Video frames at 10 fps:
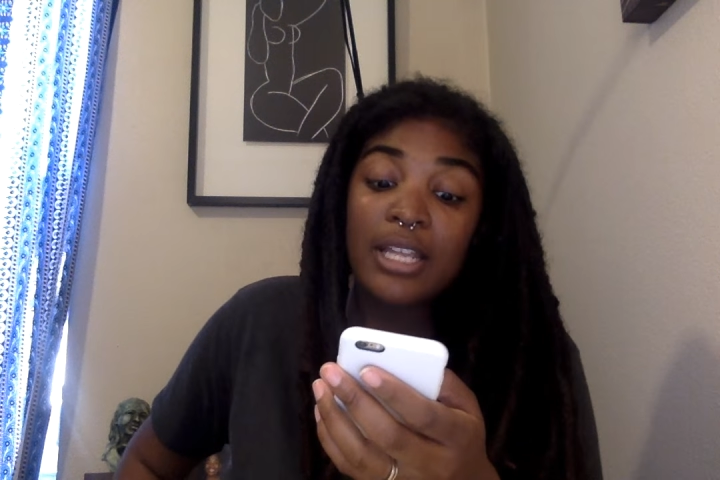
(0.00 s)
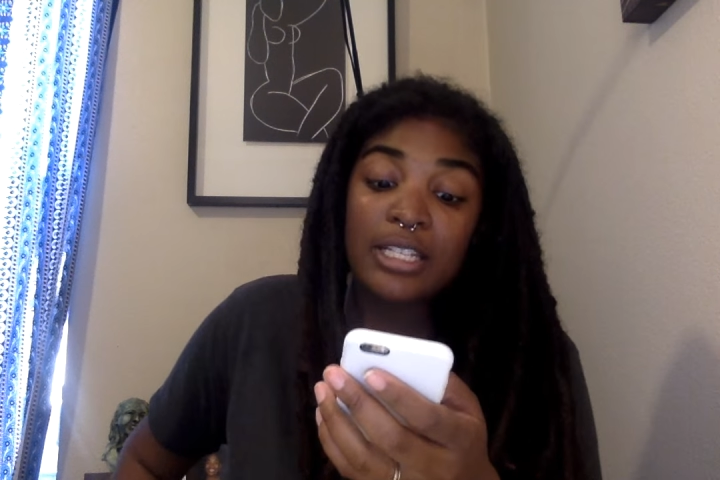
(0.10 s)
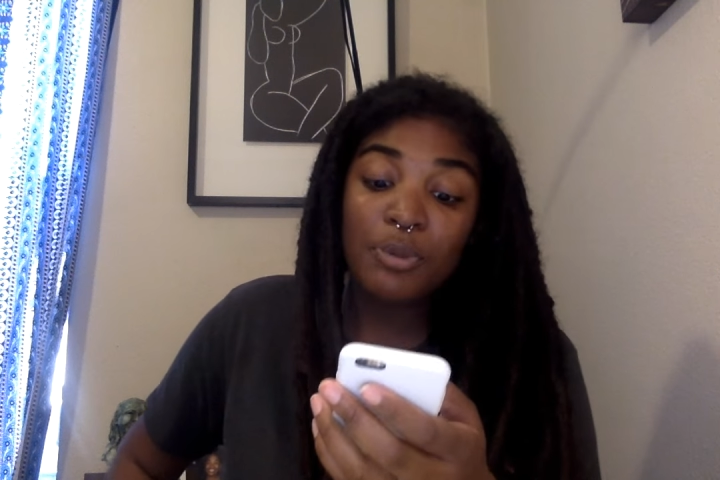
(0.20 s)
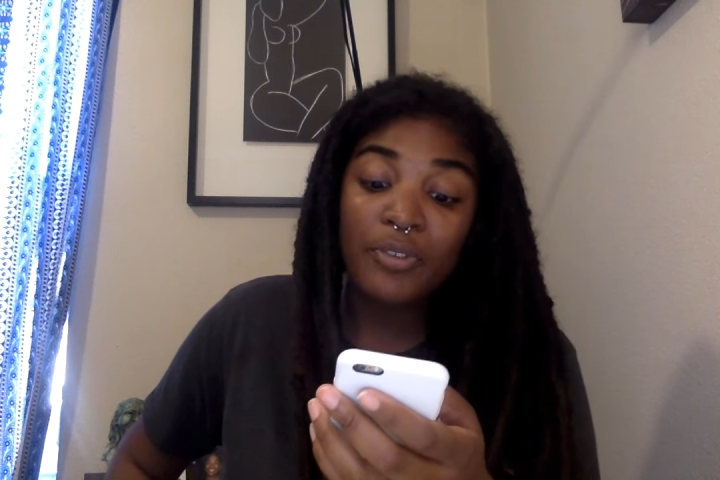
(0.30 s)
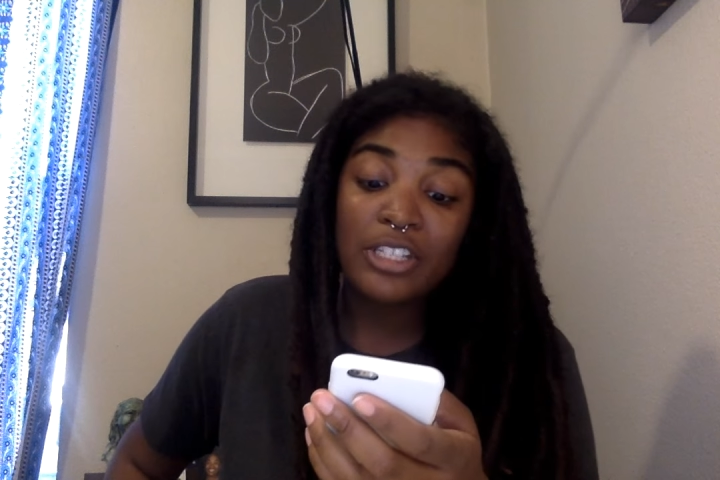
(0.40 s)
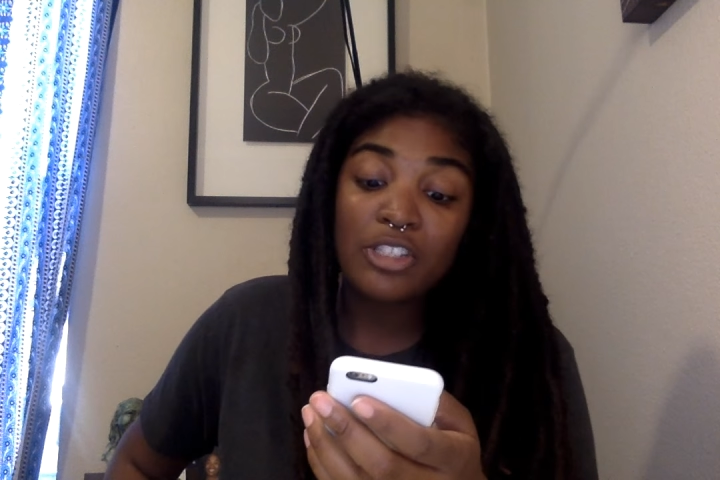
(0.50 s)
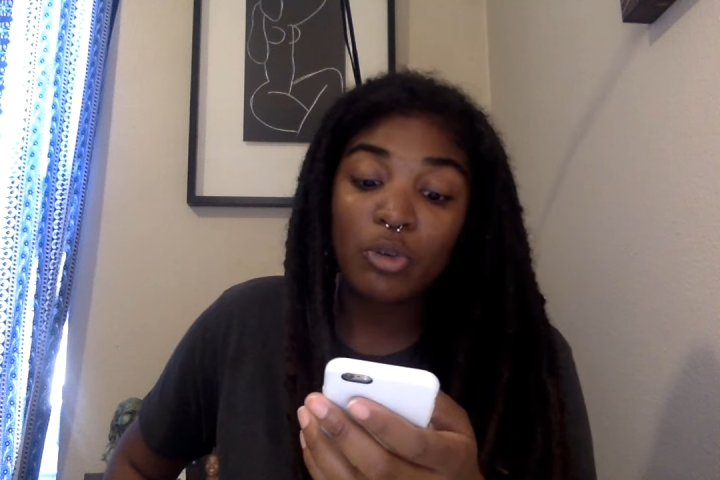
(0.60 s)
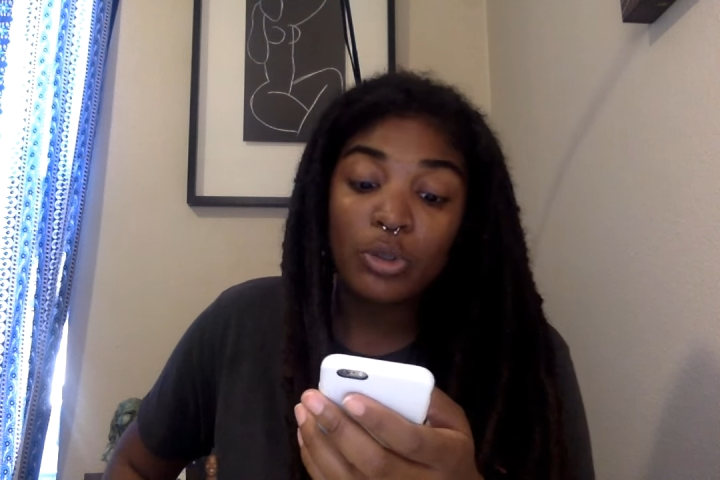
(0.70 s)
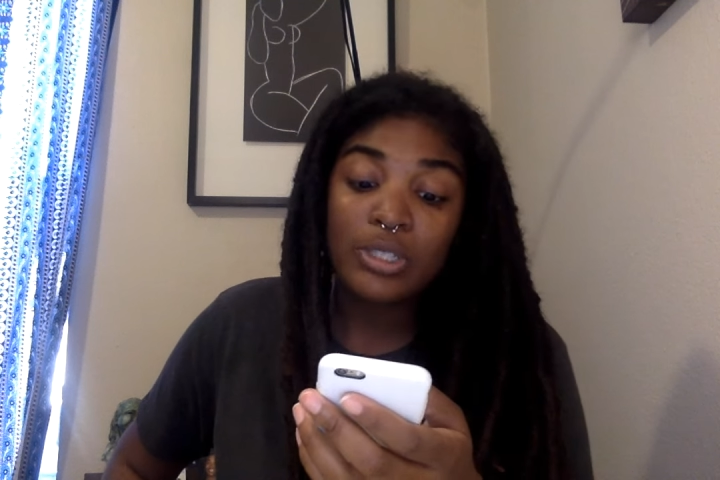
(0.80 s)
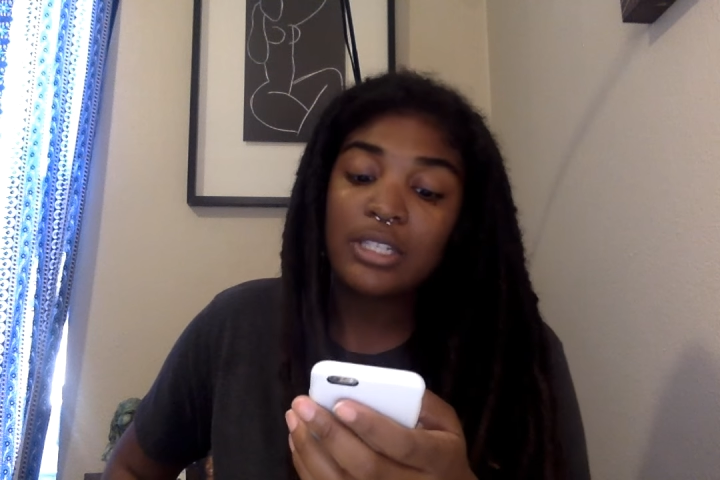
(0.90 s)
This movie is
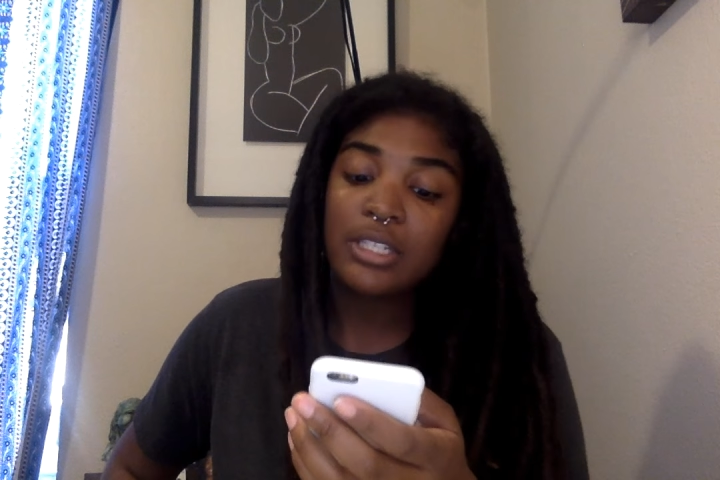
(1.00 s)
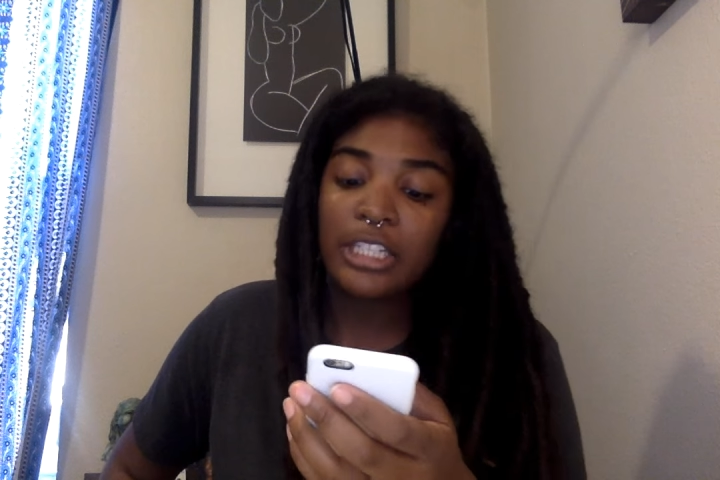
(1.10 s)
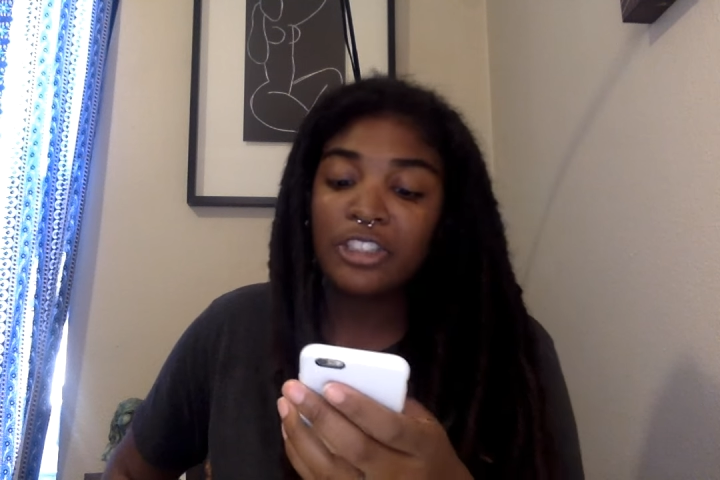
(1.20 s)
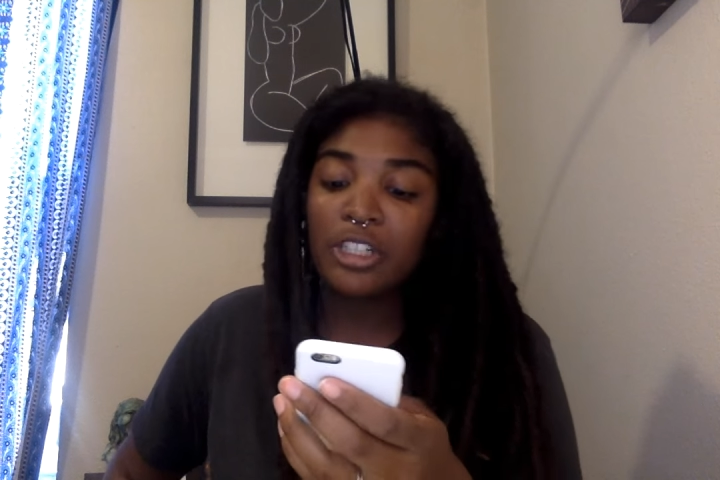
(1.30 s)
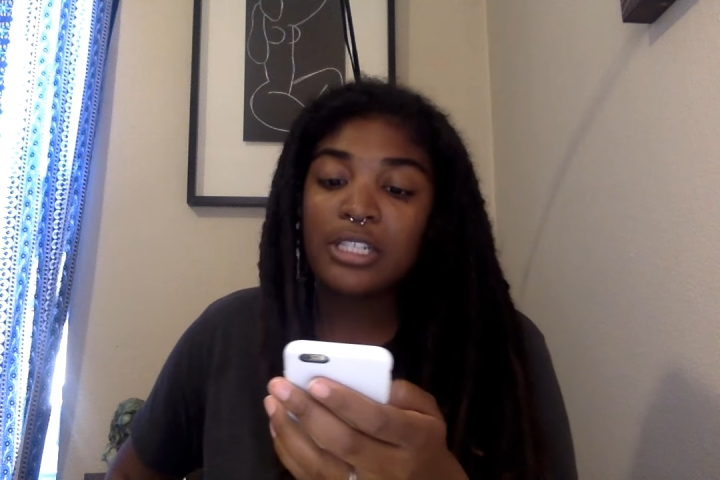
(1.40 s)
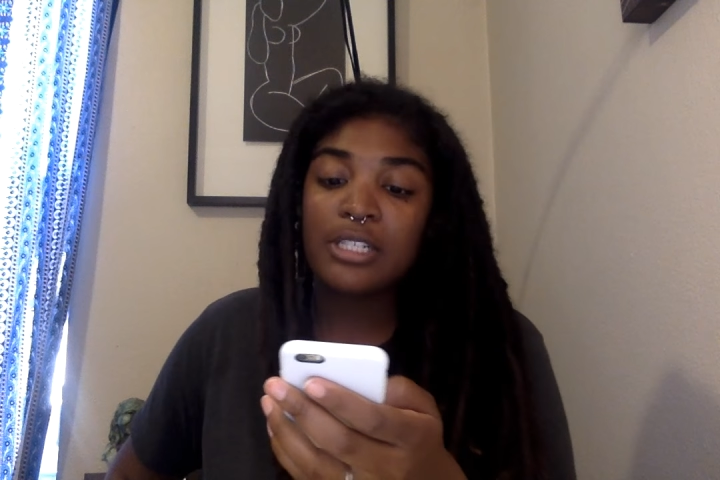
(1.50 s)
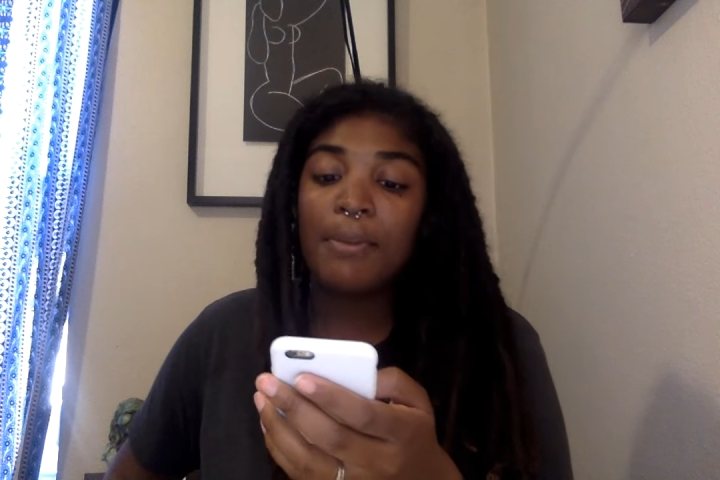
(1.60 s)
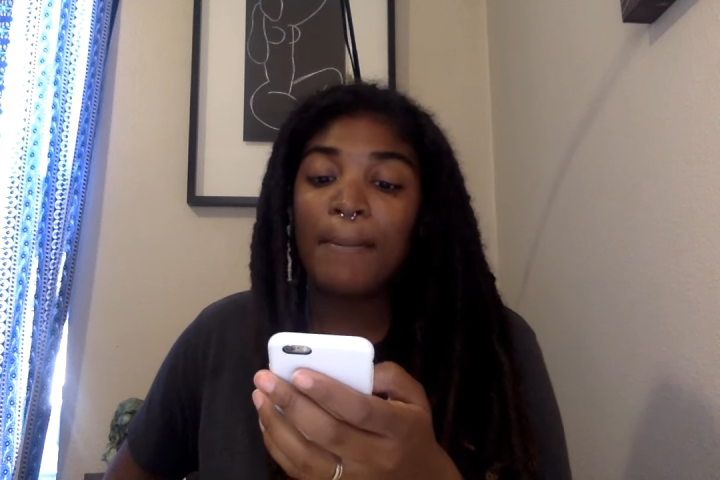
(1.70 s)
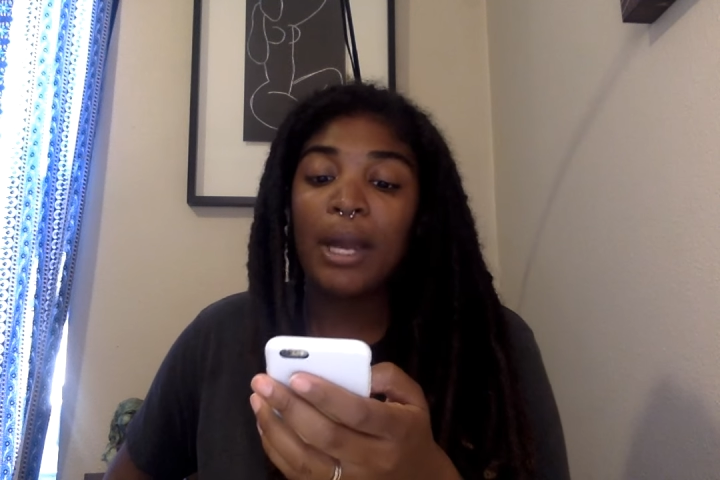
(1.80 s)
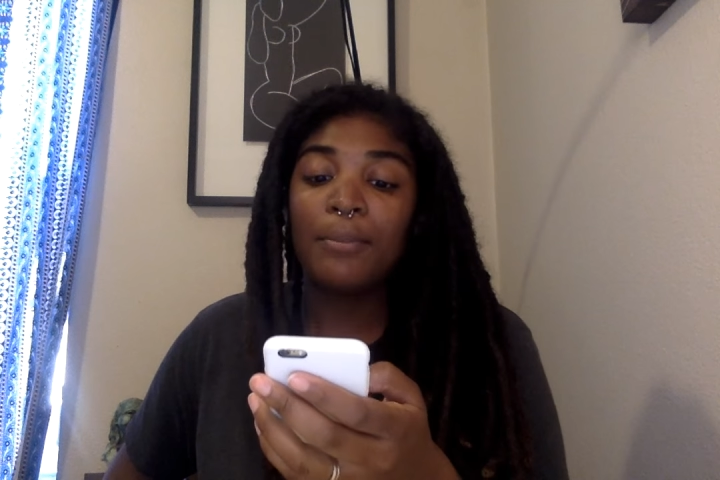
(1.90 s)
gross
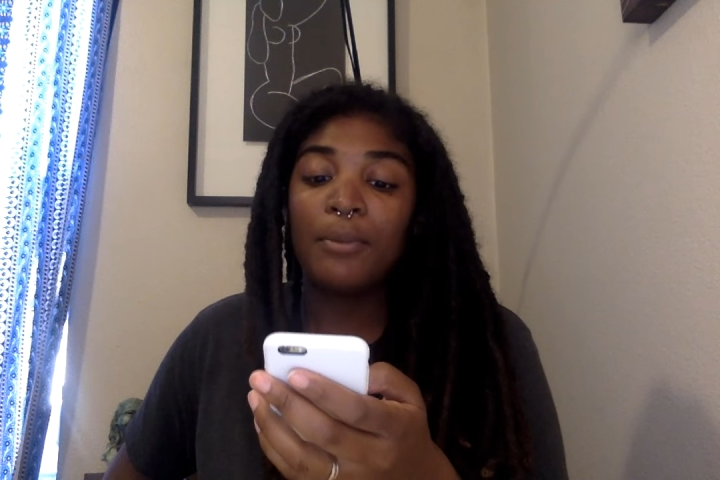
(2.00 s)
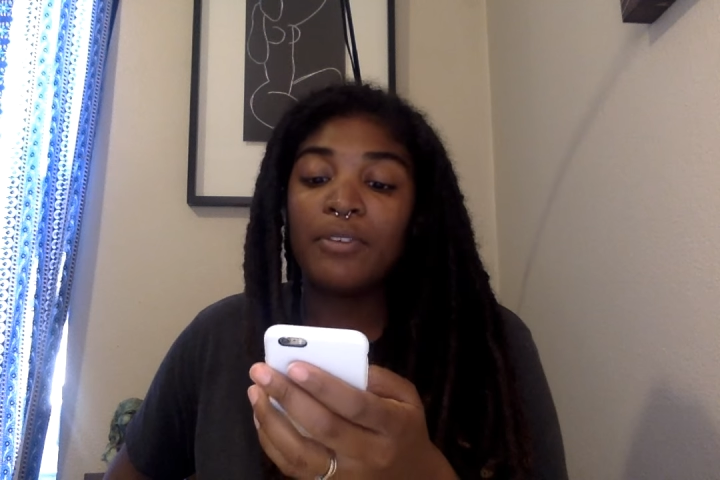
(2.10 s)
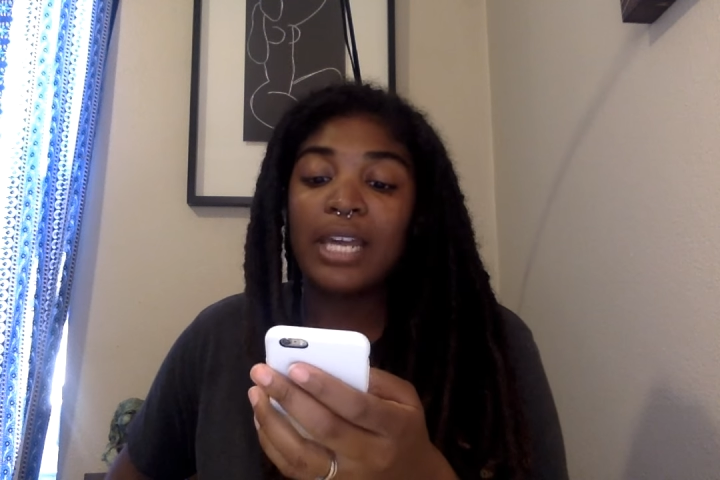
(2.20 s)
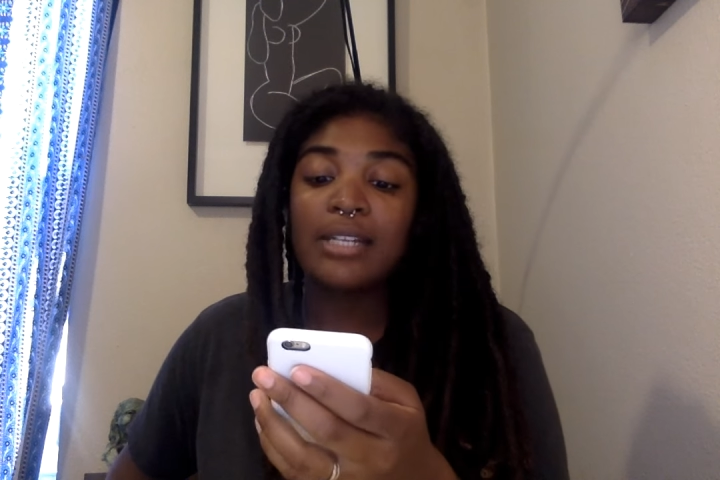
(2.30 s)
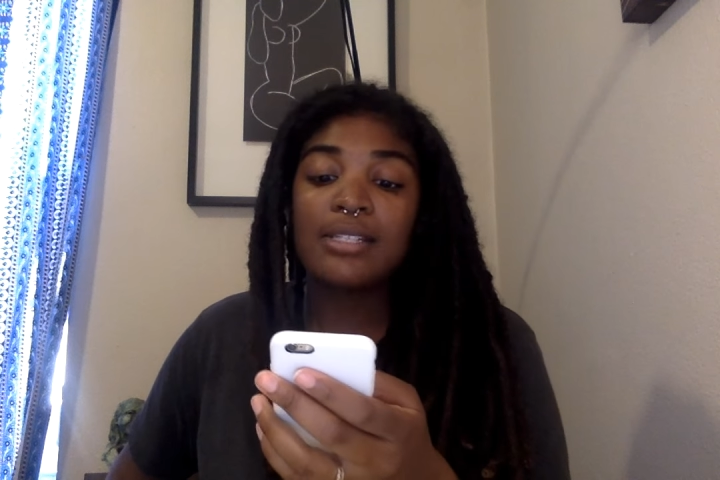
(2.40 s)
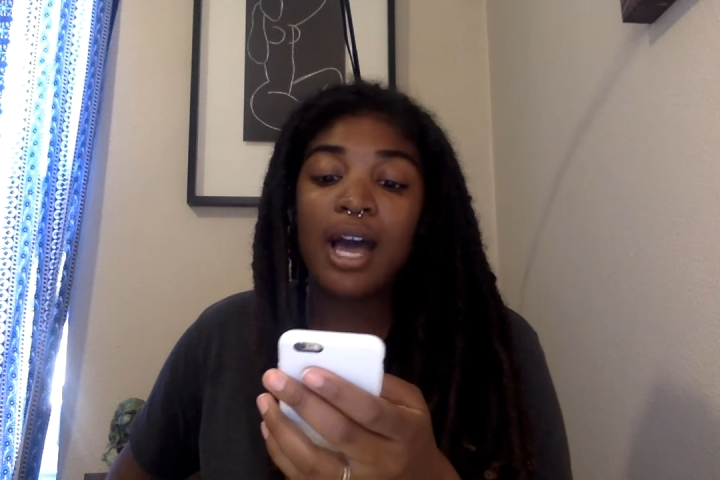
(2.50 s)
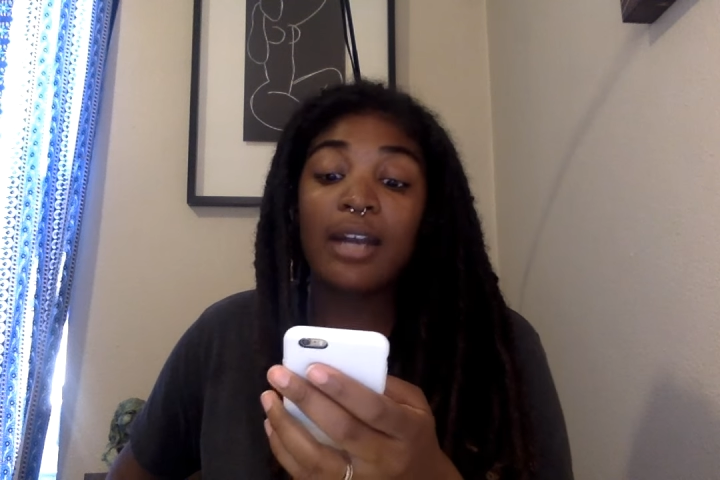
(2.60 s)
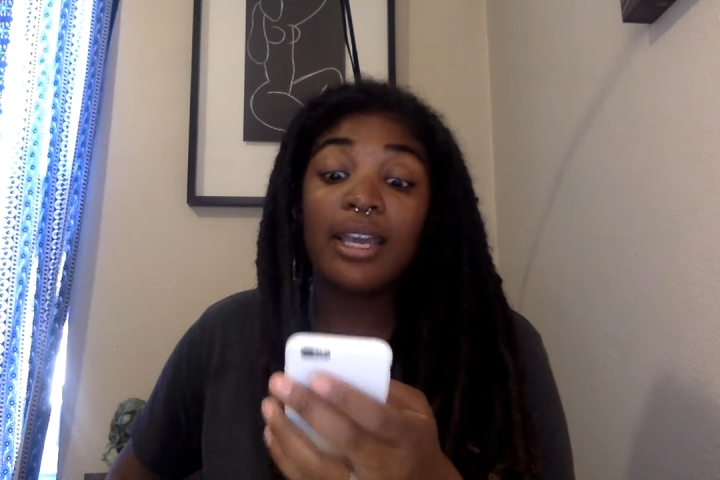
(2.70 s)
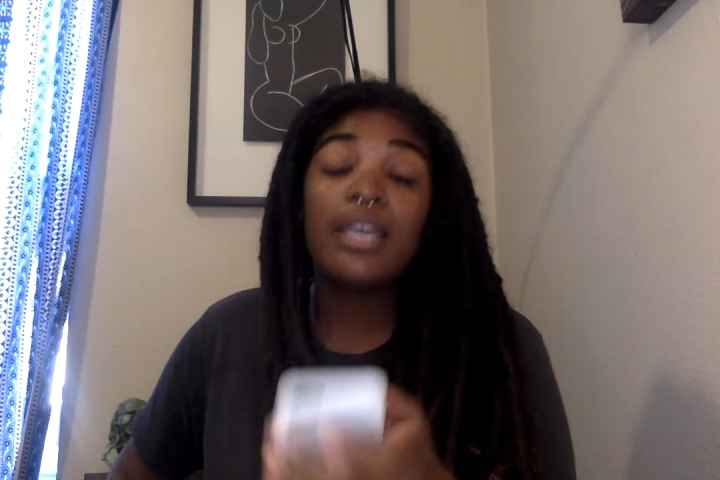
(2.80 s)
sensationalism about a movie that is not